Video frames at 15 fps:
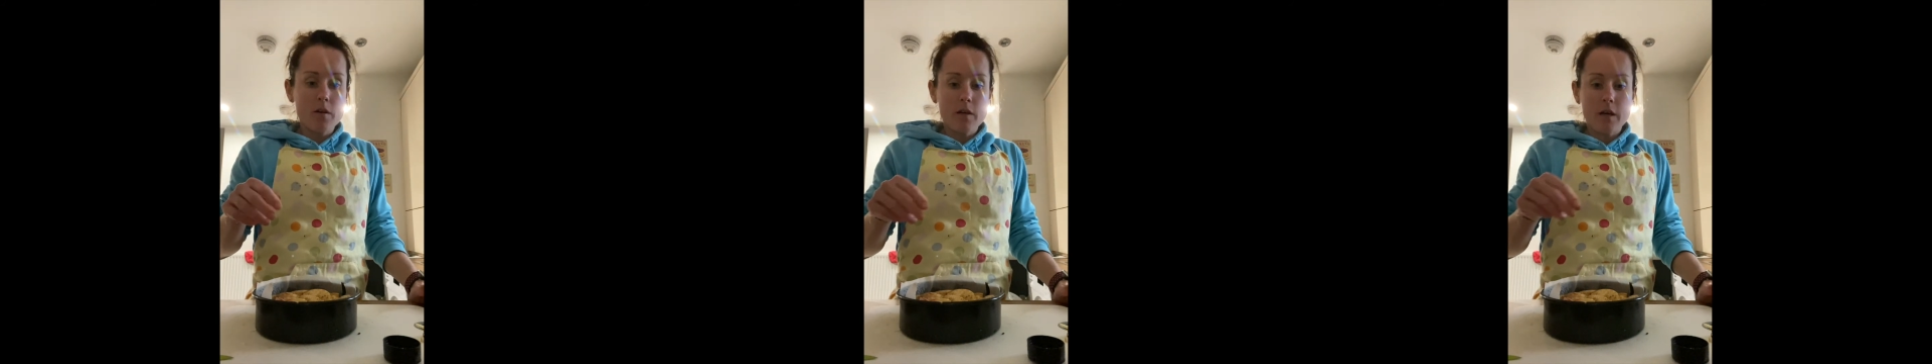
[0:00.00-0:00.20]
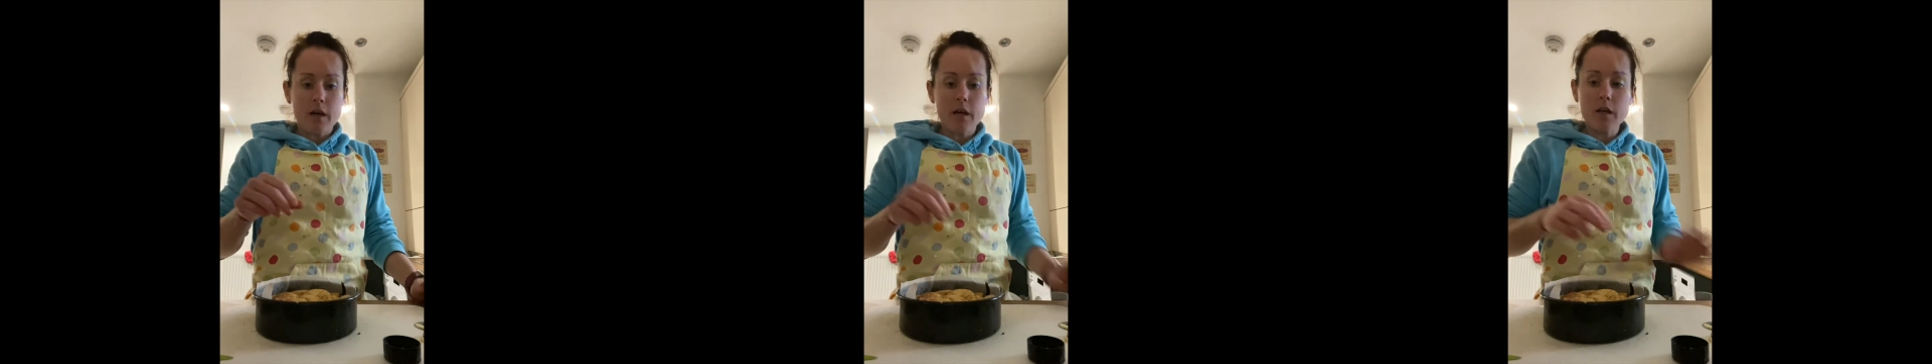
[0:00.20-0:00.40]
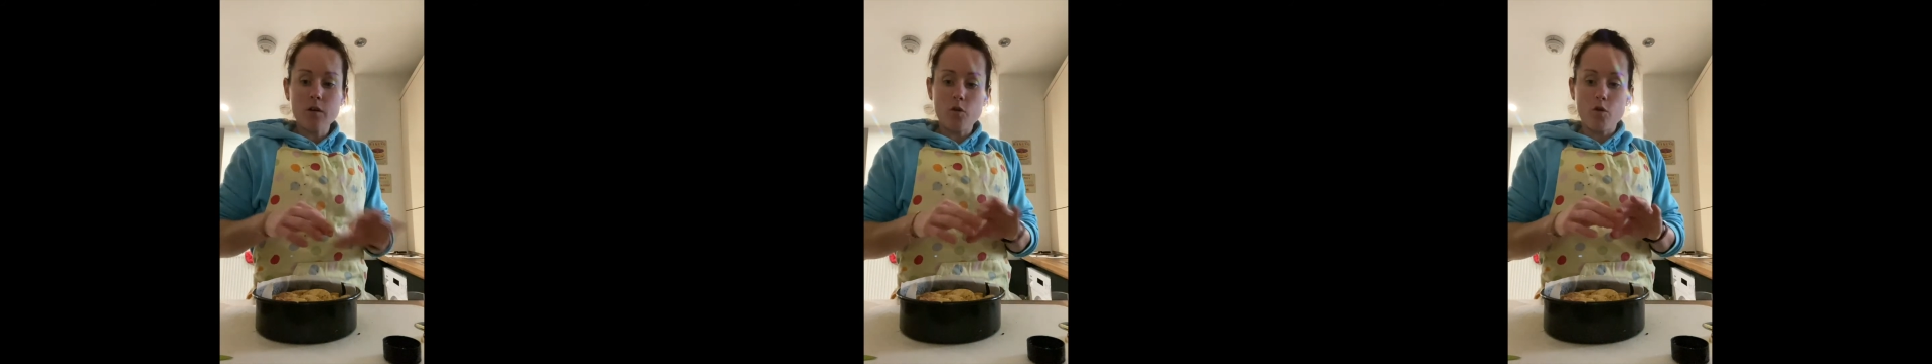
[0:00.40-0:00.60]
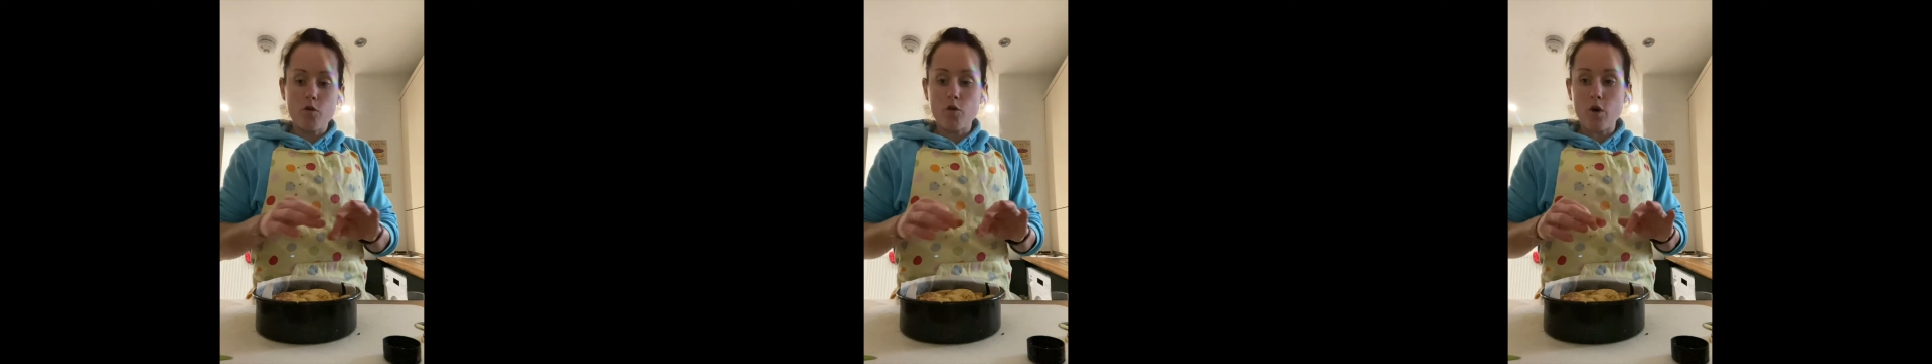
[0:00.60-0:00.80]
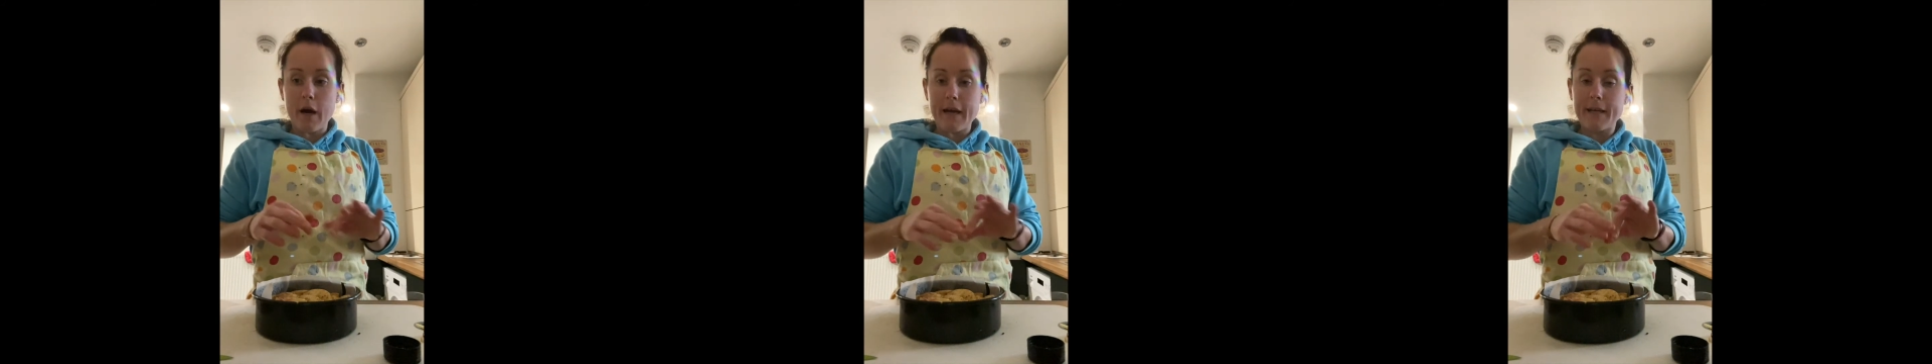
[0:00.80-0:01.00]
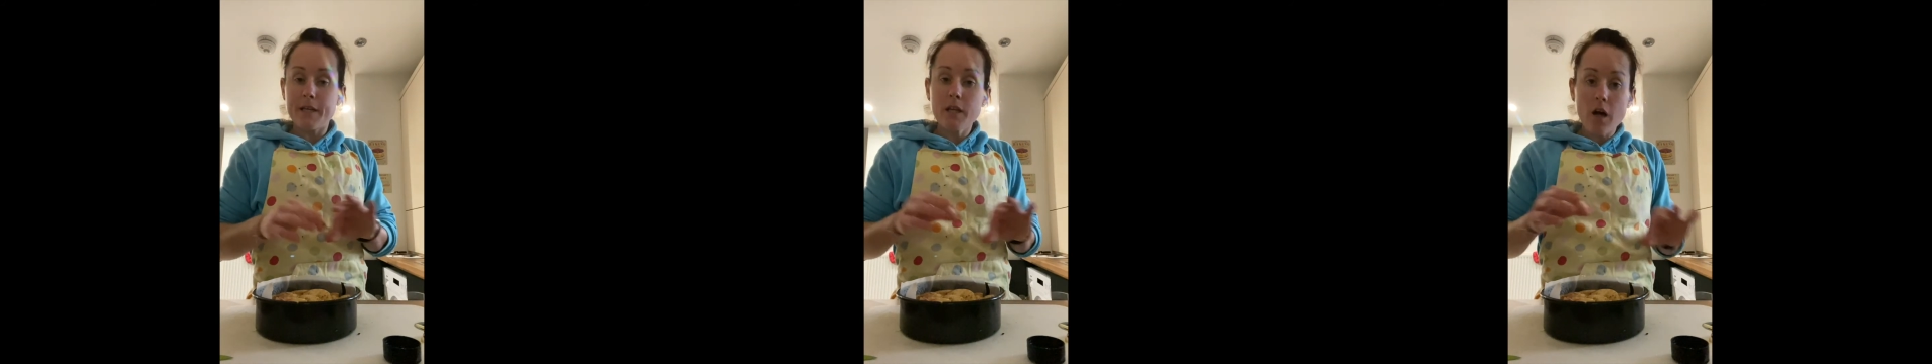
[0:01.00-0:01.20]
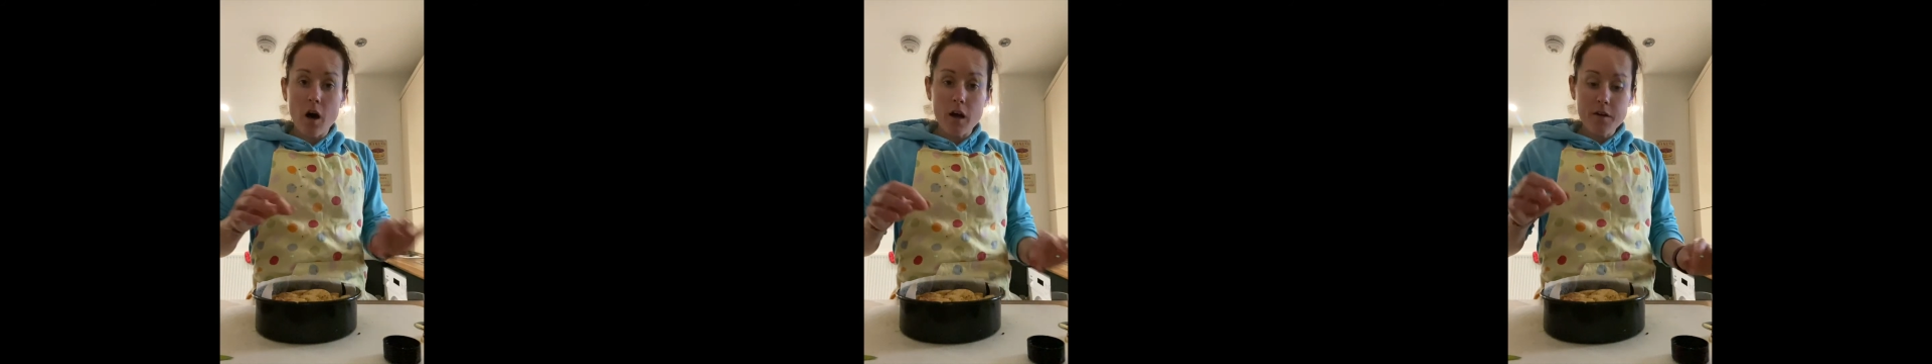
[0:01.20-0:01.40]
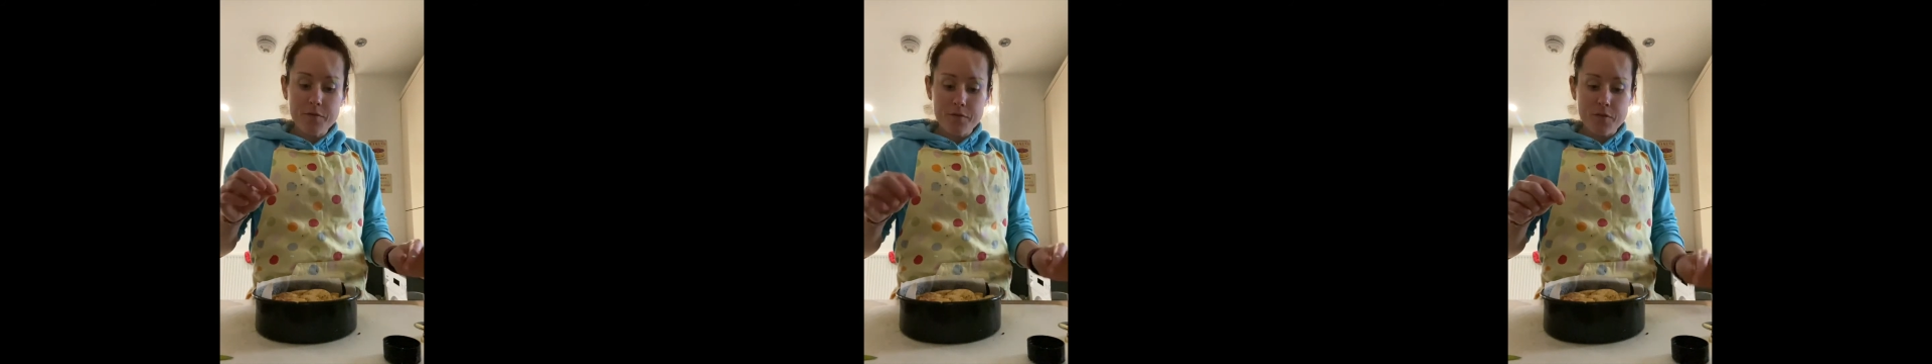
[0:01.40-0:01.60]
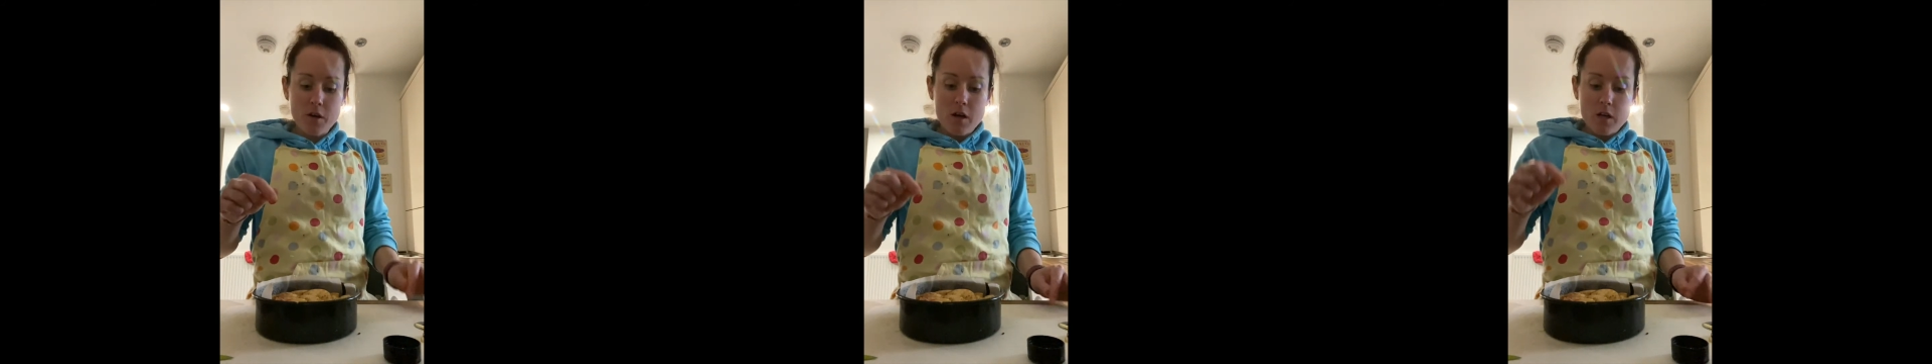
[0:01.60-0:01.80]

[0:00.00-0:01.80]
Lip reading: okay, or a knife